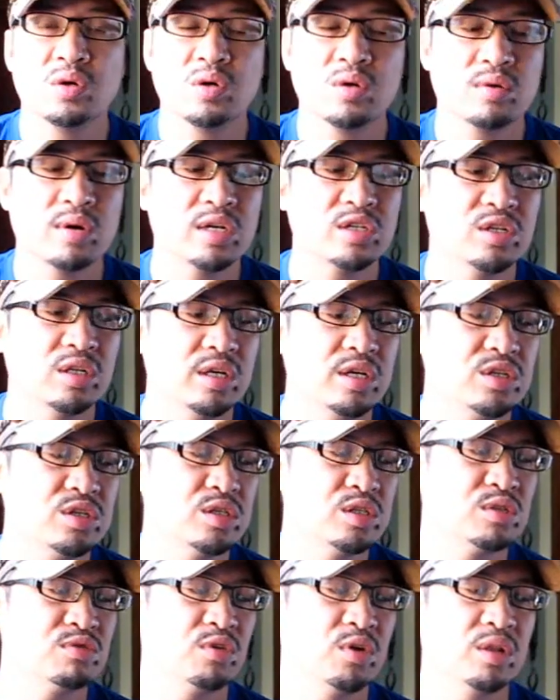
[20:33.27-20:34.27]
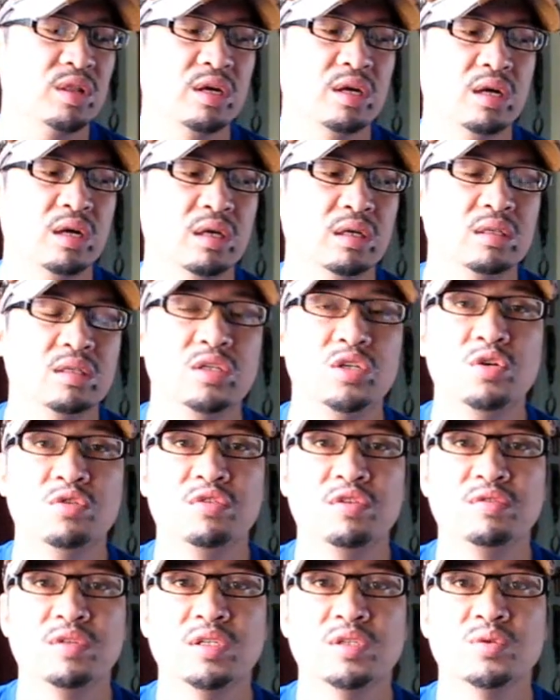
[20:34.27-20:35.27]
So congratulations for
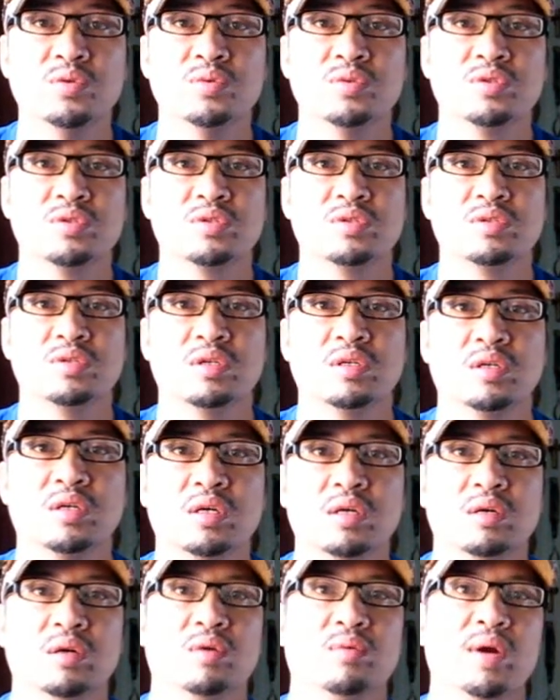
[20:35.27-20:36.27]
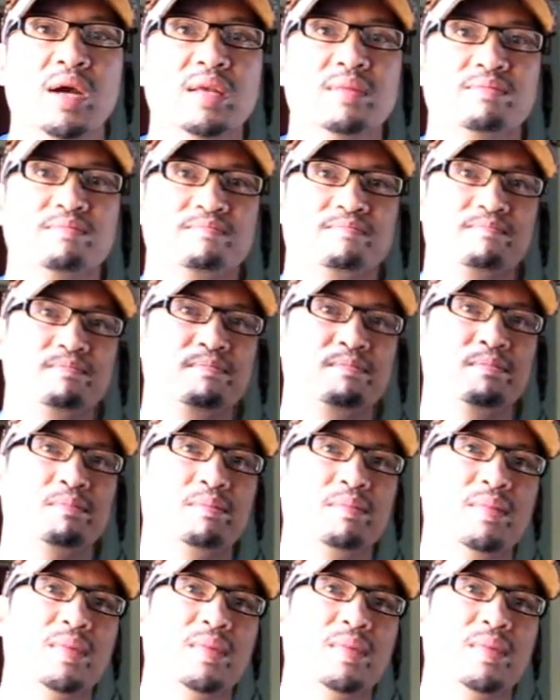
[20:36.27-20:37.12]
the new 52s. All right.